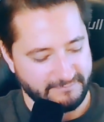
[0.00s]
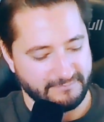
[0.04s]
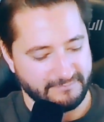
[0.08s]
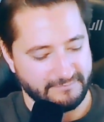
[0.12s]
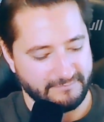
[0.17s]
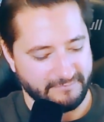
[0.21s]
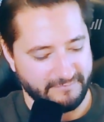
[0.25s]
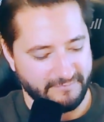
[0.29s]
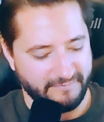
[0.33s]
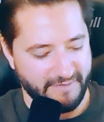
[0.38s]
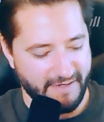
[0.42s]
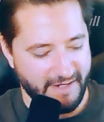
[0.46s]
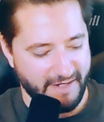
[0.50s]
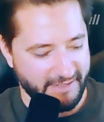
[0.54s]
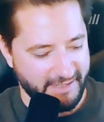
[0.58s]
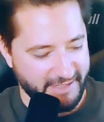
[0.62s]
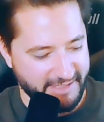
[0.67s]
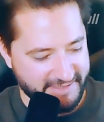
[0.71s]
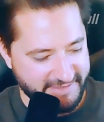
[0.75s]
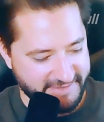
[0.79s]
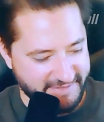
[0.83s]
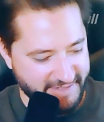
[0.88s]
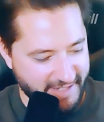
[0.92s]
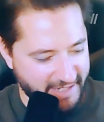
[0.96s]
Very
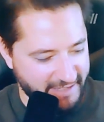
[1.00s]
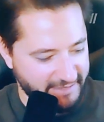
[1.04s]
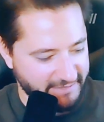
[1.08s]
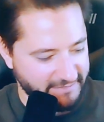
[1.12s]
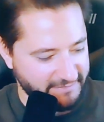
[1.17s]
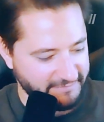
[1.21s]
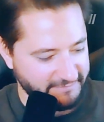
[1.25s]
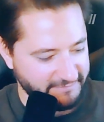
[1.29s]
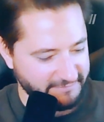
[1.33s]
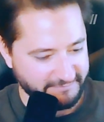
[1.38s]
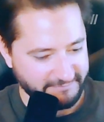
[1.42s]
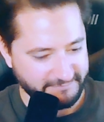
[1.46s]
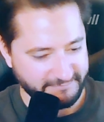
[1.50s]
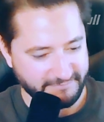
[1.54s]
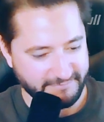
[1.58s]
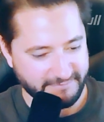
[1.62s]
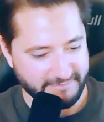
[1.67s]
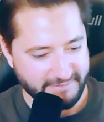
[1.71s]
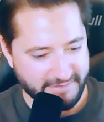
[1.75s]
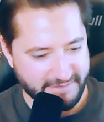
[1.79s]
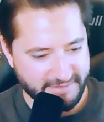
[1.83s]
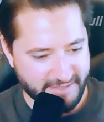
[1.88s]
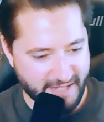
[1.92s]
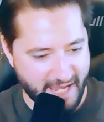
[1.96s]
excited.
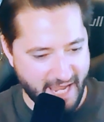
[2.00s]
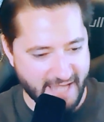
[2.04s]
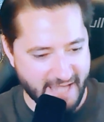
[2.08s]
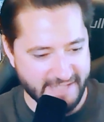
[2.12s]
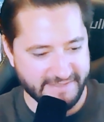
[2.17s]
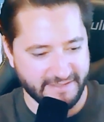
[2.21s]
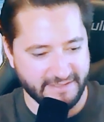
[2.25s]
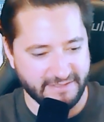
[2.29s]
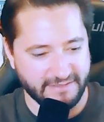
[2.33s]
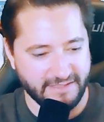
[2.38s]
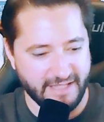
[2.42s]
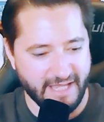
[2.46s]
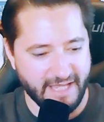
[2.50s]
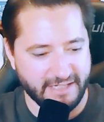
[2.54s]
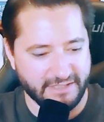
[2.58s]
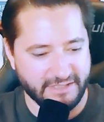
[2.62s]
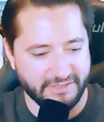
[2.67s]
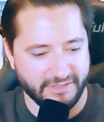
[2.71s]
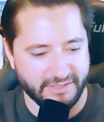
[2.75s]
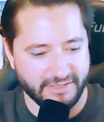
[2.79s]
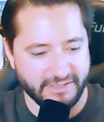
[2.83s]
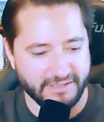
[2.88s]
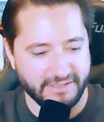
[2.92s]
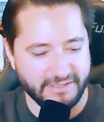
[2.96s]
So as a
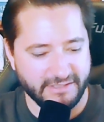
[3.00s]
collector,